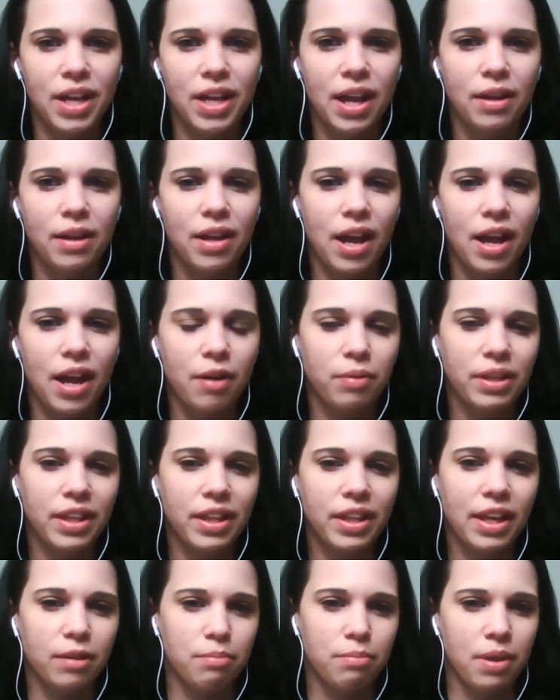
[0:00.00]
I really
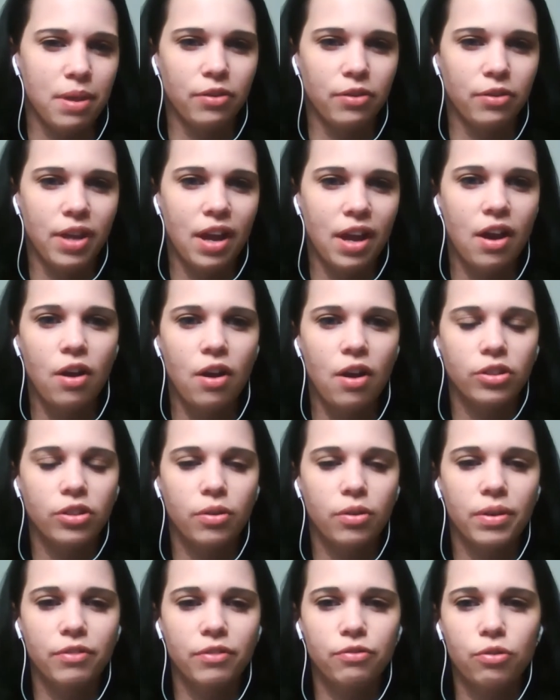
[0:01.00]
like Medal Count
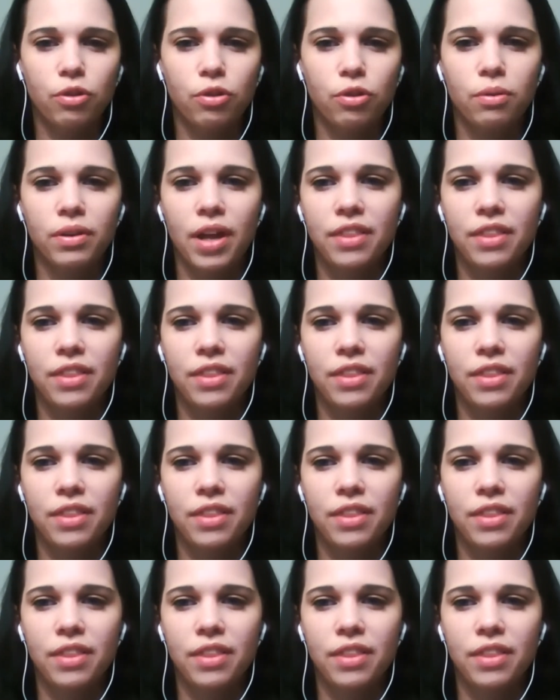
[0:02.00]
going forward.